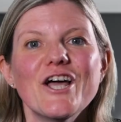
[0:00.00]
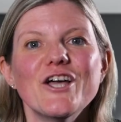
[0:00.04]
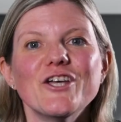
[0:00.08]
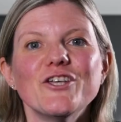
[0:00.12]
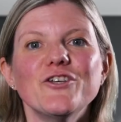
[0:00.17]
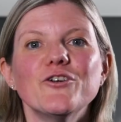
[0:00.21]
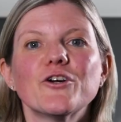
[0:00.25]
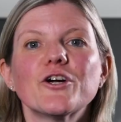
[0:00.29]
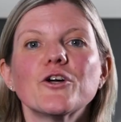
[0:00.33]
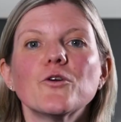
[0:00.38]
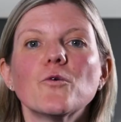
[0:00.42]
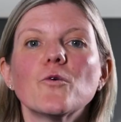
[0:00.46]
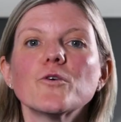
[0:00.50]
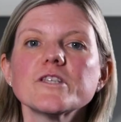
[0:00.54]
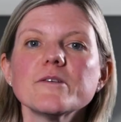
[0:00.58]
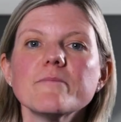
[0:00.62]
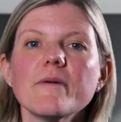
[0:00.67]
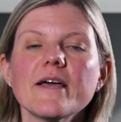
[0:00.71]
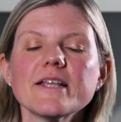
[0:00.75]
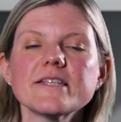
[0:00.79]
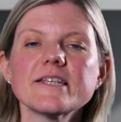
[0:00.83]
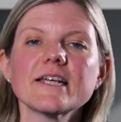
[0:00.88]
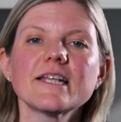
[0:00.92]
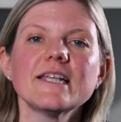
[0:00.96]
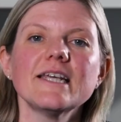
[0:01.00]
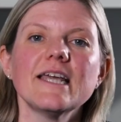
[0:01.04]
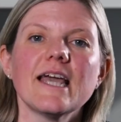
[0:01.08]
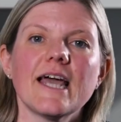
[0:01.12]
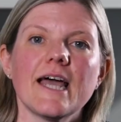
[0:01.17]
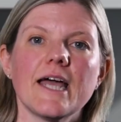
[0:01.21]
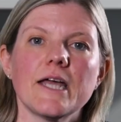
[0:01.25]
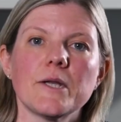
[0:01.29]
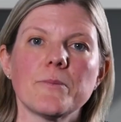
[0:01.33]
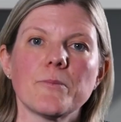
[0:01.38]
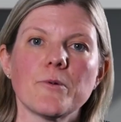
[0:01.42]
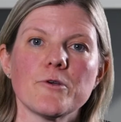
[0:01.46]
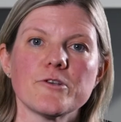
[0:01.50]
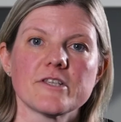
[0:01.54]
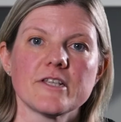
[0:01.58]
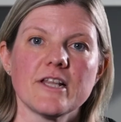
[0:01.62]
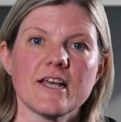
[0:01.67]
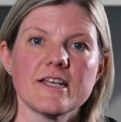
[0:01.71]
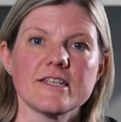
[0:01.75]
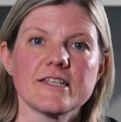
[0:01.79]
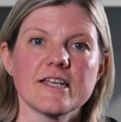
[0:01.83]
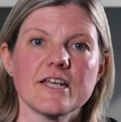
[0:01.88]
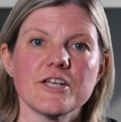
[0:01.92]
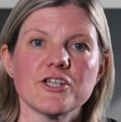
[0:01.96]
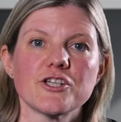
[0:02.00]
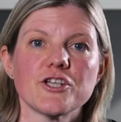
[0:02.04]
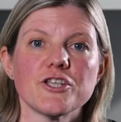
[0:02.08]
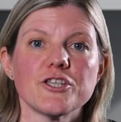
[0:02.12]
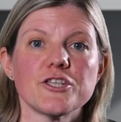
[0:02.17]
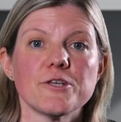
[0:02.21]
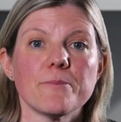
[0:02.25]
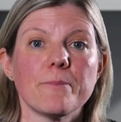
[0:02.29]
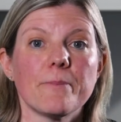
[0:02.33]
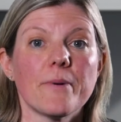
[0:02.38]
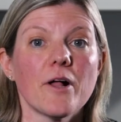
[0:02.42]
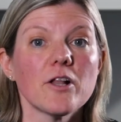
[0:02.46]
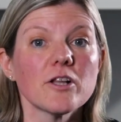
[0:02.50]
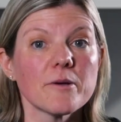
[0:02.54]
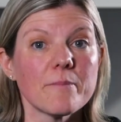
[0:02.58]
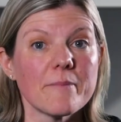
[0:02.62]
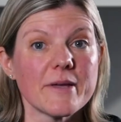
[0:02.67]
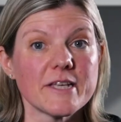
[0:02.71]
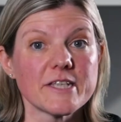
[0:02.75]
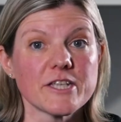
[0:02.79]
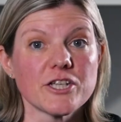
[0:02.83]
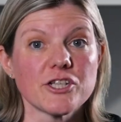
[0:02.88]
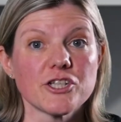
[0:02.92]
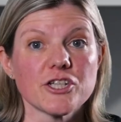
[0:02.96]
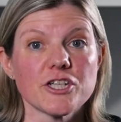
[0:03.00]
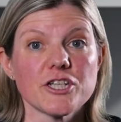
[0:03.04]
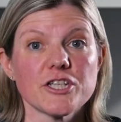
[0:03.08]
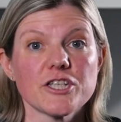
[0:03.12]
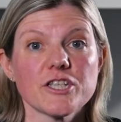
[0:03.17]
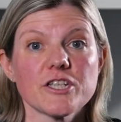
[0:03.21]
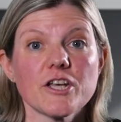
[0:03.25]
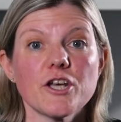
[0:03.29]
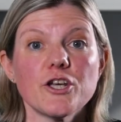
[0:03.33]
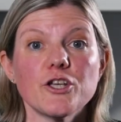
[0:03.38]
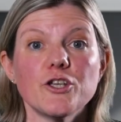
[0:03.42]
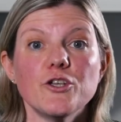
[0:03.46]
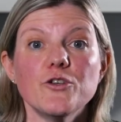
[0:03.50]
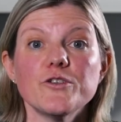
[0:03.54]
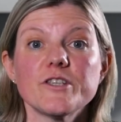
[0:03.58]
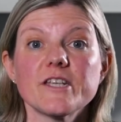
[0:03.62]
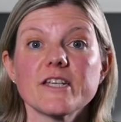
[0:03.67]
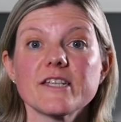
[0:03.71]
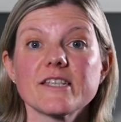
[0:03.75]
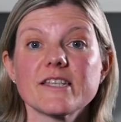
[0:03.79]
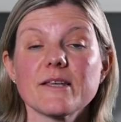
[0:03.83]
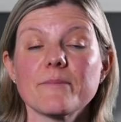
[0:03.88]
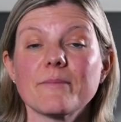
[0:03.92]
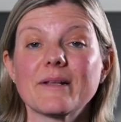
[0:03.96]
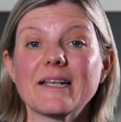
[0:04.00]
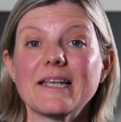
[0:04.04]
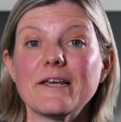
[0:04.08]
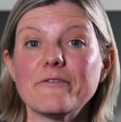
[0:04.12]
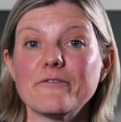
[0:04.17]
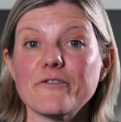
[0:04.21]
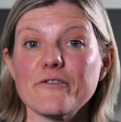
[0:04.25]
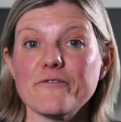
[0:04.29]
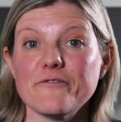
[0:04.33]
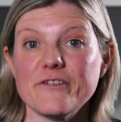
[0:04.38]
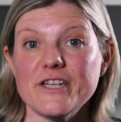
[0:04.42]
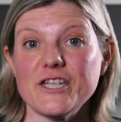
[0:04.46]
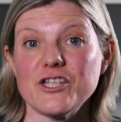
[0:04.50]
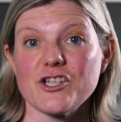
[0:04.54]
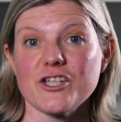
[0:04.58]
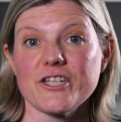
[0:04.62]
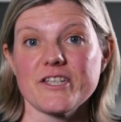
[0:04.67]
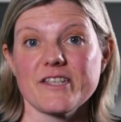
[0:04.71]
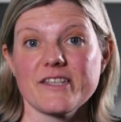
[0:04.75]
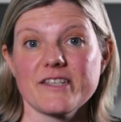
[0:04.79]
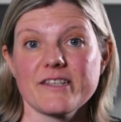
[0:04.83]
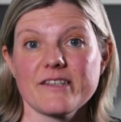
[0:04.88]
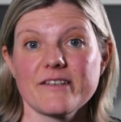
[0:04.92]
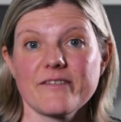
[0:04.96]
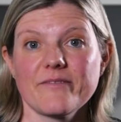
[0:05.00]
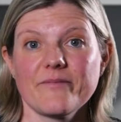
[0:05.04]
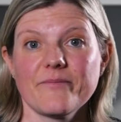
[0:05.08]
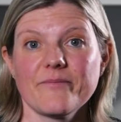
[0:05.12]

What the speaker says: you can automatically add personalization to bulk messages using some clever features.